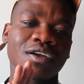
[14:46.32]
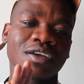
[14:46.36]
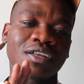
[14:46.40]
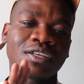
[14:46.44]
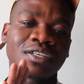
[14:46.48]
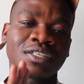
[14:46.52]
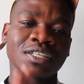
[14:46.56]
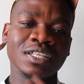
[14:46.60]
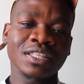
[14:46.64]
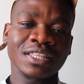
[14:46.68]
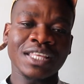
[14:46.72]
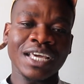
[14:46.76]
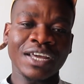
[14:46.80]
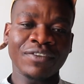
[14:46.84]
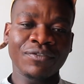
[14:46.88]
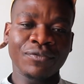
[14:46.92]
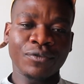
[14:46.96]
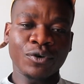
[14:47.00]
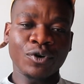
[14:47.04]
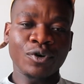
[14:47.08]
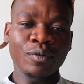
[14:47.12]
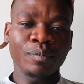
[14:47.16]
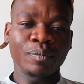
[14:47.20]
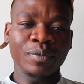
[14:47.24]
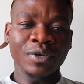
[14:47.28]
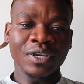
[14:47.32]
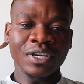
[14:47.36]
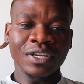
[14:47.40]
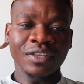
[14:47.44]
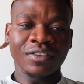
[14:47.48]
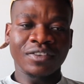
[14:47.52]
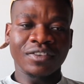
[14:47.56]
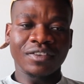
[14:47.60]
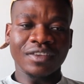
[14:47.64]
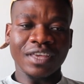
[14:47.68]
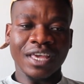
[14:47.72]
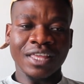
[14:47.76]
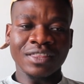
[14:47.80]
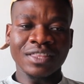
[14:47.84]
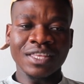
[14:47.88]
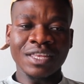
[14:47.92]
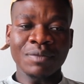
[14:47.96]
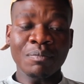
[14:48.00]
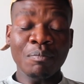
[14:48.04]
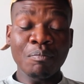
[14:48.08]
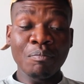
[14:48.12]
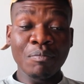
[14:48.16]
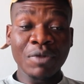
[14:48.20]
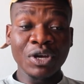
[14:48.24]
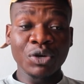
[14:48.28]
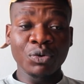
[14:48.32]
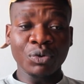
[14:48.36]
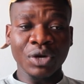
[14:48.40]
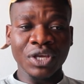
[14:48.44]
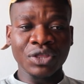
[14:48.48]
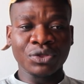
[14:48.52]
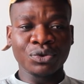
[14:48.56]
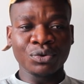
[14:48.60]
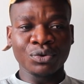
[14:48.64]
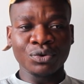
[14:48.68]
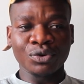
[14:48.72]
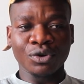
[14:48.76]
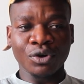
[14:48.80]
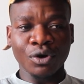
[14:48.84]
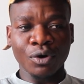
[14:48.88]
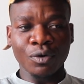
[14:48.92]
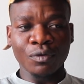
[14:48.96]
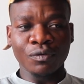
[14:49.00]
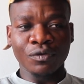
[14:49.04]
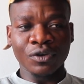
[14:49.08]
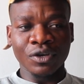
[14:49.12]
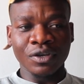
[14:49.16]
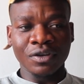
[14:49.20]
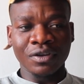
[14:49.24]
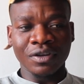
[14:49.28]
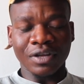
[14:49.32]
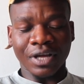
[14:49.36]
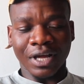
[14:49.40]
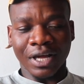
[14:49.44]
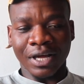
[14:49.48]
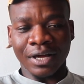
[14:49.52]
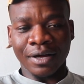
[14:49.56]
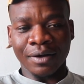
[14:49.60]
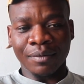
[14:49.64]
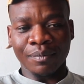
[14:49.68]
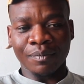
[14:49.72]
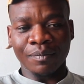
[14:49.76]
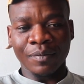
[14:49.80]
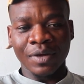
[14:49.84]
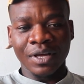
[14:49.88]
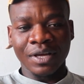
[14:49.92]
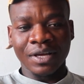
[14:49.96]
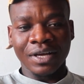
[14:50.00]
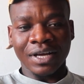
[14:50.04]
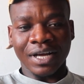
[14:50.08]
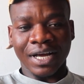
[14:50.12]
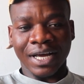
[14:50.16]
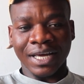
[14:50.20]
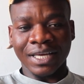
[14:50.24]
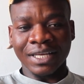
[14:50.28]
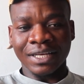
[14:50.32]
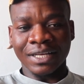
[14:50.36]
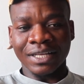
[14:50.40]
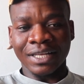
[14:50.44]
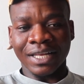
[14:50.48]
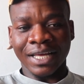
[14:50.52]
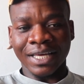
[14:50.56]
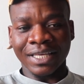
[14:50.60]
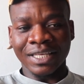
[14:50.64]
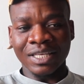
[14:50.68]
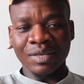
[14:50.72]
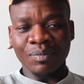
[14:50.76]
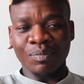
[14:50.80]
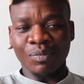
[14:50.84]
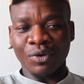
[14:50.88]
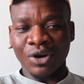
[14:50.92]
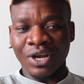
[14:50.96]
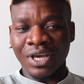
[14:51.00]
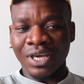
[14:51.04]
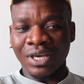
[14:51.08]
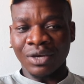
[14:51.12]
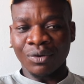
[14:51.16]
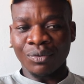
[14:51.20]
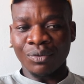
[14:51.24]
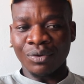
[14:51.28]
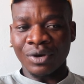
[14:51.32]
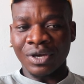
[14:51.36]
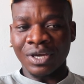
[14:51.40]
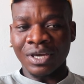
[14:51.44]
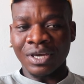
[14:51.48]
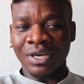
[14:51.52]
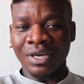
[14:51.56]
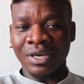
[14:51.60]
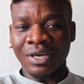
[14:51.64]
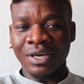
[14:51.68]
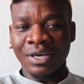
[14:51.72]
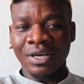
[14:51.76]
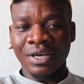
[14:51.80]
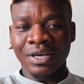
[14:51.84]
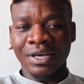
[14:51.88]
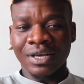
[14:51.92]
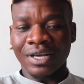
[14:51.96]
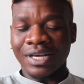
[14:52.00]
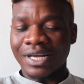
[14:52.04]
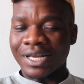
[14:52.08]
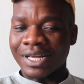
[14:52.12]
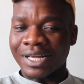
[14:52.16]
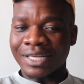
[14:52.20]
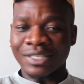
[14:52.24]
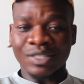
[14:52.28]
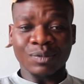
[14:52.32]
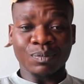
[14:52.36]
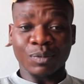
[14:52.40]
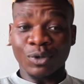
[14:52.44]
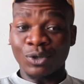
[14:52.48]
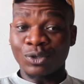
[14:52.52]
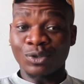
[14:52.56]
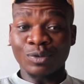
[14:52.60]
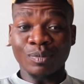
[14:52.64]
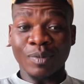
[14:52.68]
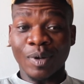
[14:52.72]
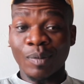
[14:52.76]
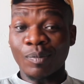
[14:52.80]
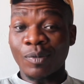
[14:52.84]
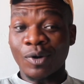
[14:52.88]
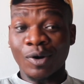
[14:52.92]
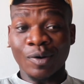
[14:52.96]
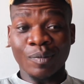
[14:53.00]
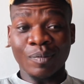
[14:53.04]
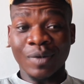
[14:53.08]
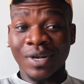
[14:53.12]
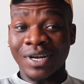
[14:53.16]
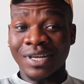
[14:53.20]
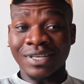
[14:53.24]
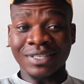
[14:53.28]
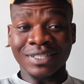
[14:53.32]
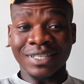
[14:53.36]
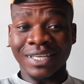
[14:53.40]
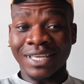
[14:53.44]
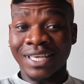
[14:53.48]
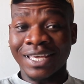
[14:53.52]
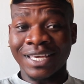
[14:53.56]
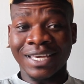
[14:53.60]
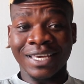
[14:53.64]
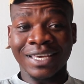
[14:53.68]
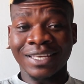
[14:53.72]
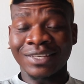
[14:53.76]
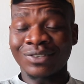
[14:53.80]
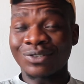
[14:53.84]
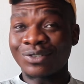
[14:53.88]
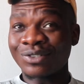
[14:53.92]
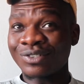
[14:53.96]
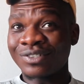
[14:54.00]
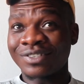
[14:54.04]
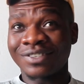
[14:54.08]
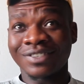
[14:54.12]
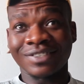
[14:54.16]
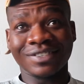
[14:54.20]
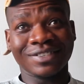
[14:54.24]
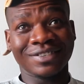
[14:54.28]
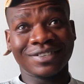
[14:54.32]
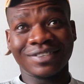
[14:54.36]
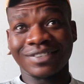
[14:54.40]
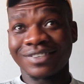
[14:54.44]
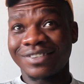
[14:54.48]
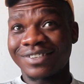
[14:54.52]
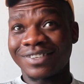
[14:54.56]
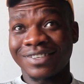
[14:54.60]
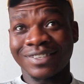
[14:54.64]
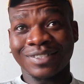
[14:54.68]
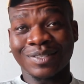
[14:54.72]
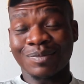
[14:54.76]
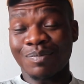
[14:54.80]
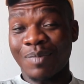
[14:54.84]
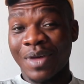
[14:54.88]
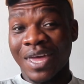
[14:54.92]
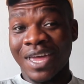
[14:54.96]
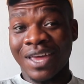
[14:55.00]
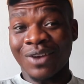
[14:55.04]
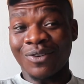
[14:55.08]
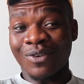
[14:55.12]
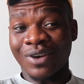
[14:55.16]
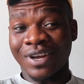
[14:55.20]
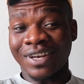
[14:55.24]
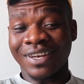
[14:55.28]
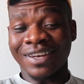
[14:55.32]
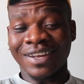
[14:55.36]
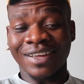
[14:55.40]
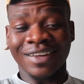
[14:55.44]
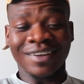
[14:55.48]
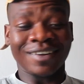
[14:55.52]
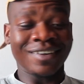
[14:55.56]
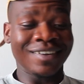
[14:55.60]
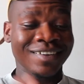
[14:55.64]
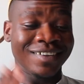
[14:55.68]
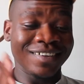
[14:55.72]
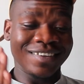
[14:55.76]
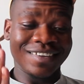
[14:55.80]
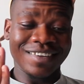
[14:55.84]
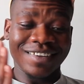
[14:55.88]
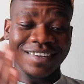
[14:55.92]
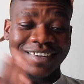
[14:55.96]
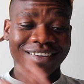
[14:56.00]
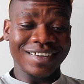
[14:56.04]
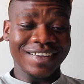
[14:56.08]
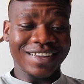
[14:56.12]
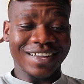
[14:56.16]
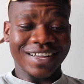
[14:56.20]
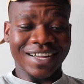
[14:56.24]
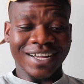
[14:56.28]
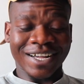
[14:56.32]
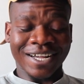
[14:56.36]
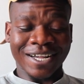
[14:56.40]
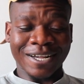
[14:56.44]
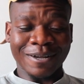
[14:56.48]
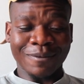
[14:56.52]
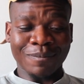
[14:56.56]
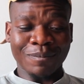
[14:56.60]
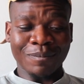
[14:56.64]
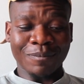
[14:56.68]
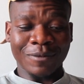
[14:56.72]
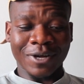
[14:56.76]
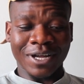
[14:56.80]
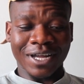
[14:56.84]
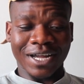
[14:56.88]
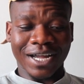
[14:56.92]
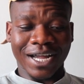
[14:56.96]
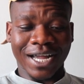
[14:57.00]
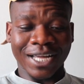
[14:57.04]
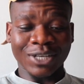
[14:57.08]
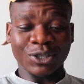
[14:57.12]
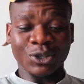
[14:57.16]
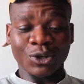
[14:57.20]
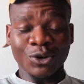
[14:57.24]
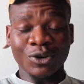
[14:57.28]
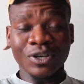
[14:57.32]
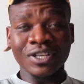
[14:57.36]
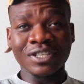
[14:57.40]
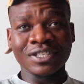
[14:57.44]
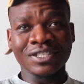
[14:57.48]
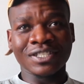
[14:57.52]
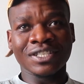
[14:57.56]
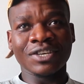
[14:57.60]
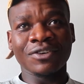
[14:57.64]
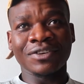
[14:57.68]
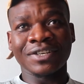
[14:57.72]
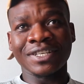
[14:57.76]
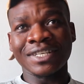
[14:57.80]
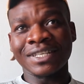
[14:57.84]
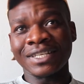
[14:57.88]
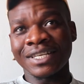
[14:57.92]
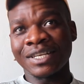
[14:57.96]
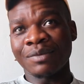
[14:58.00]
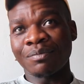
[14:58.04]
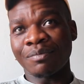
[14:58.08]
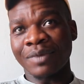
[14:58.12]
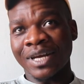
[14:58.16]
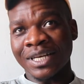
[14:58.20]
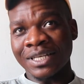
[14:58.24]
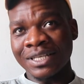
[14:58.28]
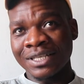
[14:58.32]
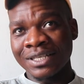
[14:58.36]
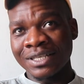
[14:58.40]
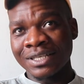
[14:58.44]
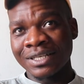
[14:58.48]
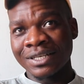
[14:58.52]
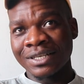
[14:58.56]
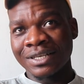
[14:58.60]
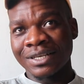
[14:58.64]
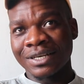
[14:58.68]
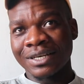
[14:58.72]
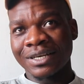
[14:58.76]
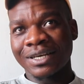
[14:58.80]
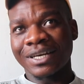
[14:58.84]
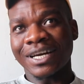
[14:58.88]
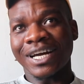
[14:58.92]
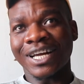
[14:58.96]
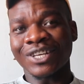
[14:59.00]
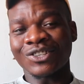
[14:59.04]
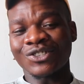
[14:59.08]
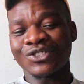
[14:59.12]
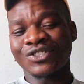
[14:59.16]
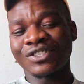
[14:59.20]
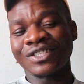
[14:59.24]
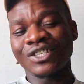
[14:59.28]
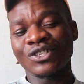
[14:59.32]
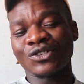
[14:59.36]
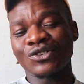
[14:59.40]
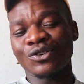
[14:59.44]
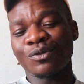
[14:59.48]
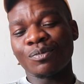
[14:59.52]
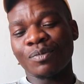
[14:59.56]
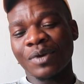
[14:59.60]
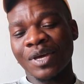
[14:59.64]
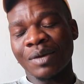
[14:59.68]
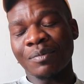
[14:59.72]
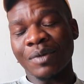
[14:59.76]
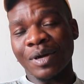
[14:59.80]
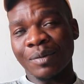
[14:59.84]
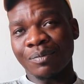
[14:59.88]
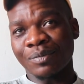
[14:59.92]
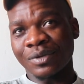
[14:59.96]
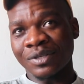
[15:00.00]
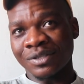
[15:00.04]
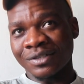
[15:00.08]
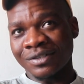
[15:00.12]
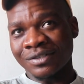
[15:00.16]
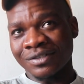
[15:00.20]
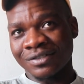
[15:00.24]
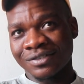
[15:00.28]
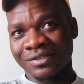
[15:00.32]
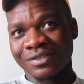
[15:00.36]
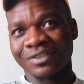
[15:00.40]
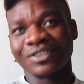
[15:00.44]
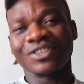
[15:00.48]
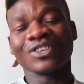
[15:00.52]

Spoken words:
Did that for a bit, and then midway through COVID, I hit a lucky break where I spoke to my mom and I was like, hey dude, it's bad right now. I don't necessarily need money, I just need you to pay my bills.